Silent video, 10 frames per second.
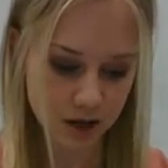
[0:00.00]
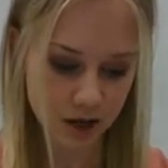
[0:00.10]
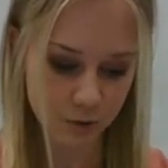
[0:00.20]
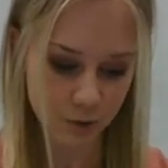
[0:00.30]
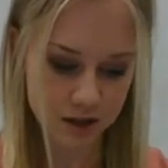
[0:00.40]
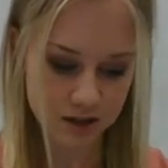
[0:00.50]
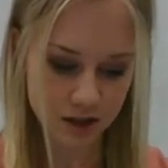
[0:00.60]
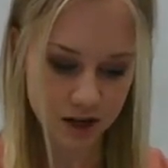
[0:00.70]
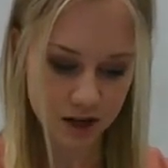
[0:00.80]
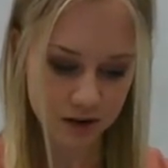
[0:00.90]
And one
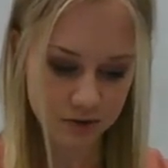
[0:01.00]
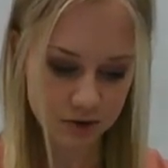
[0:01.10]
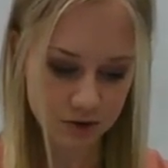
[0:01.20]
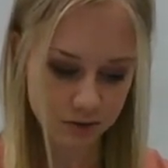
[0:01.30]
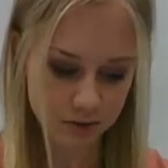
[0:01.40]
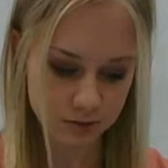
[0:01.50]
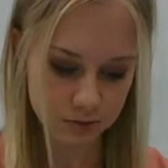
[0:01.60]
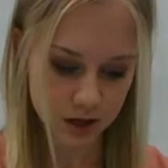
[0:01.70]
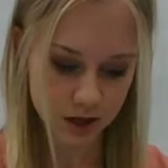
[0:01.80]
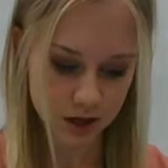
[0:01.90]
Sunday afternoon,
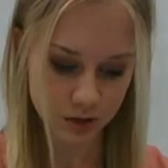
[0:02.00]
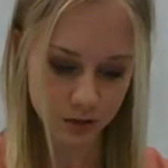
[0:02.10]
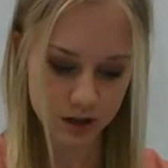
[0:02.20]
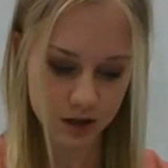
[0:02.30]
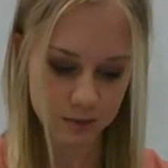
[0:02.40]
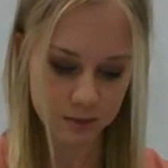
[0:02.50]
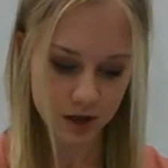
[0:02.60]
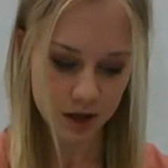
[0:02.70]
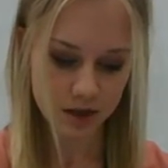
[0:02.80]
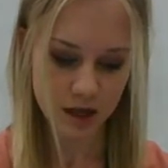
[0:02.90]
he told them
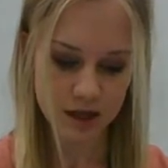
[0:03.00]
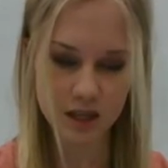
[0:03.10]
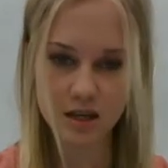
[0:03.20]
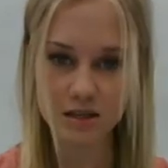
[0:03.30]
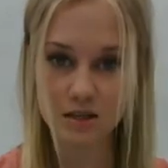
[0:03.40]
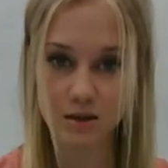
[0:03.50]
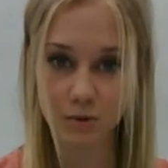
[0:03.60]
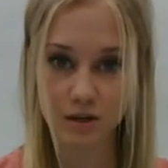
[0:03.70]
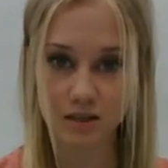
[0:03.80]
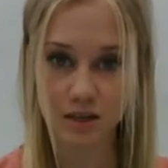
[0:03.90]
that this
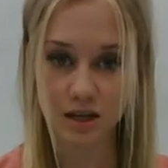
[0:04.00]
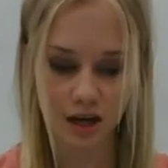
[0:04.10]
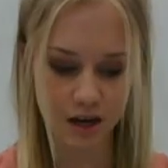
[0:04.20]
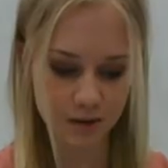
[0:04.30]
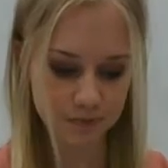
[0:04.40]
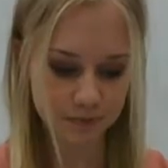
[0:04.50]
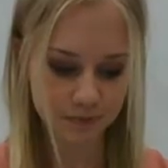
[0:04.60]
was the day.